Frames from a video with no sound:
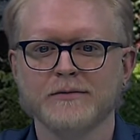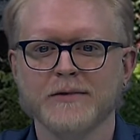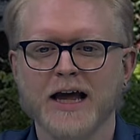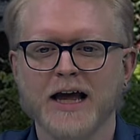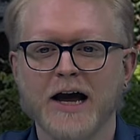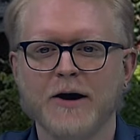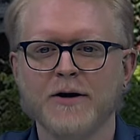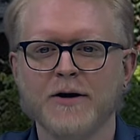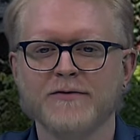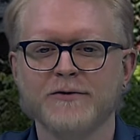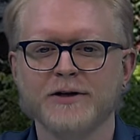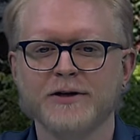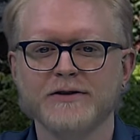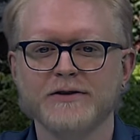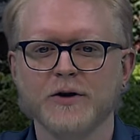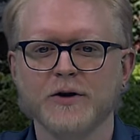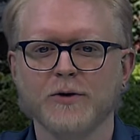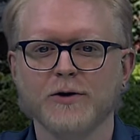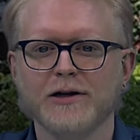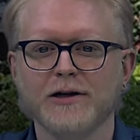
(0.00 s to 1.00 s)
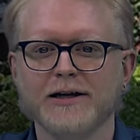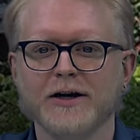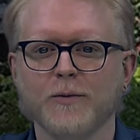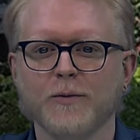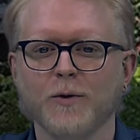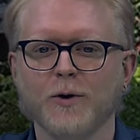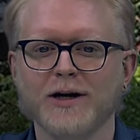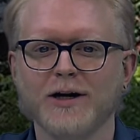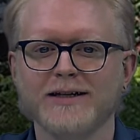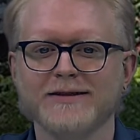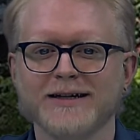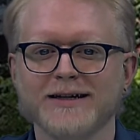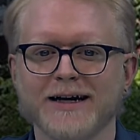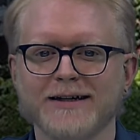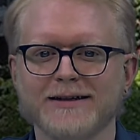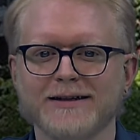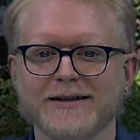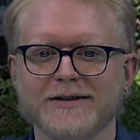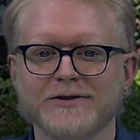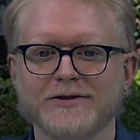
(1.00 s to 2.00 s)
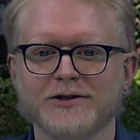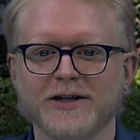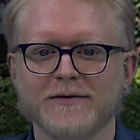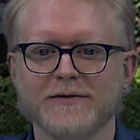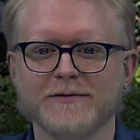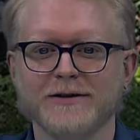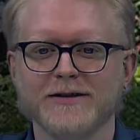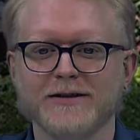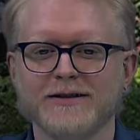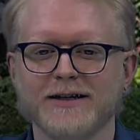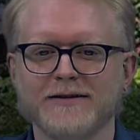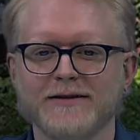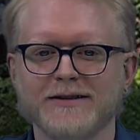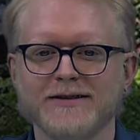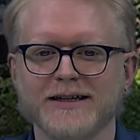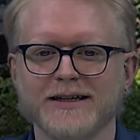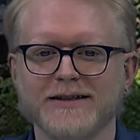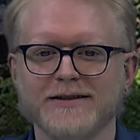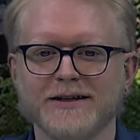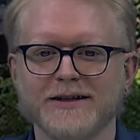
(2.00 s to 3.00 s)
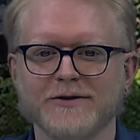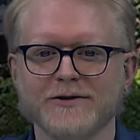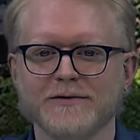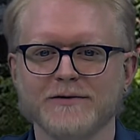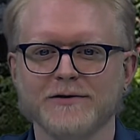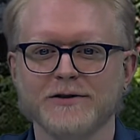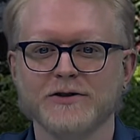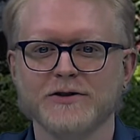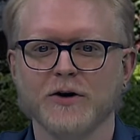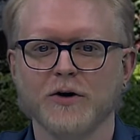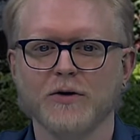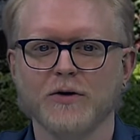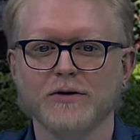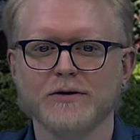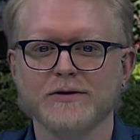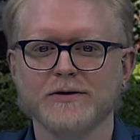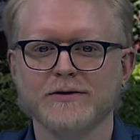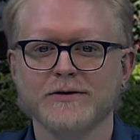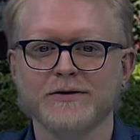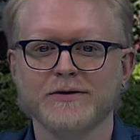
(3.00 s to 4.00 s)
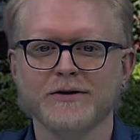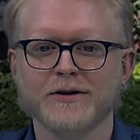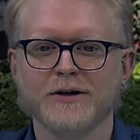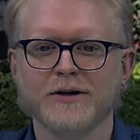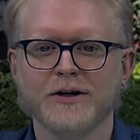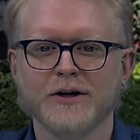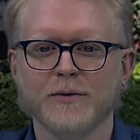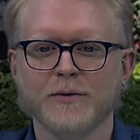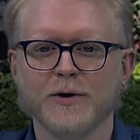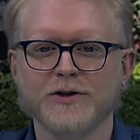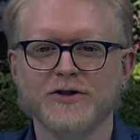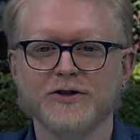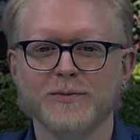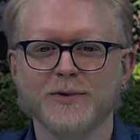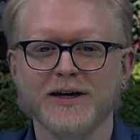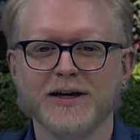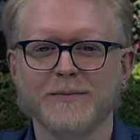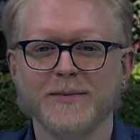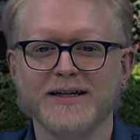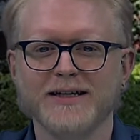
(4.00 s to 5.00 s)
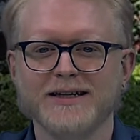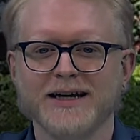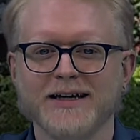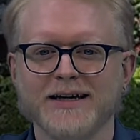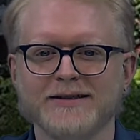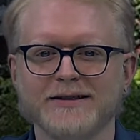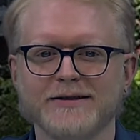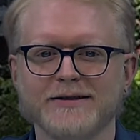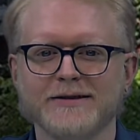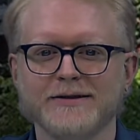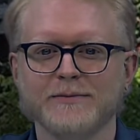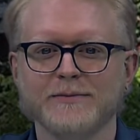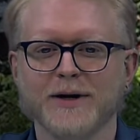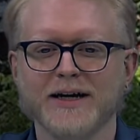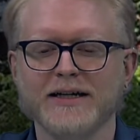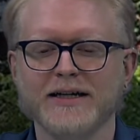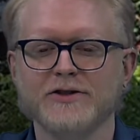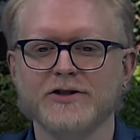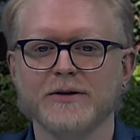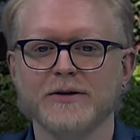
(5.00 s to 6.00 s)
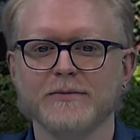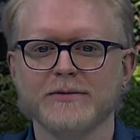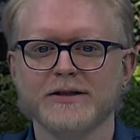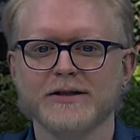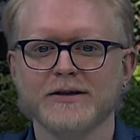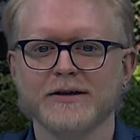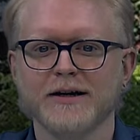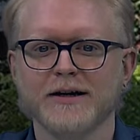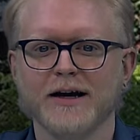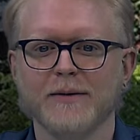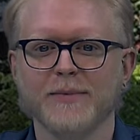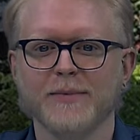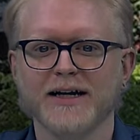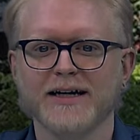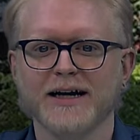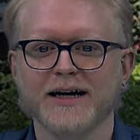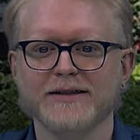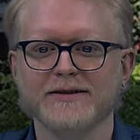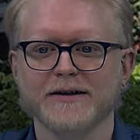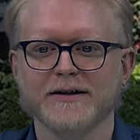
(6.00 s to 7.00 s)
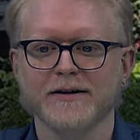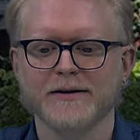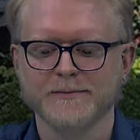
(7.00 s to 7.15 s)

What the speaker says: However, it is not clear what exactly has shifted in the details of the talks, which are being mediated by Egypt and by Qatar.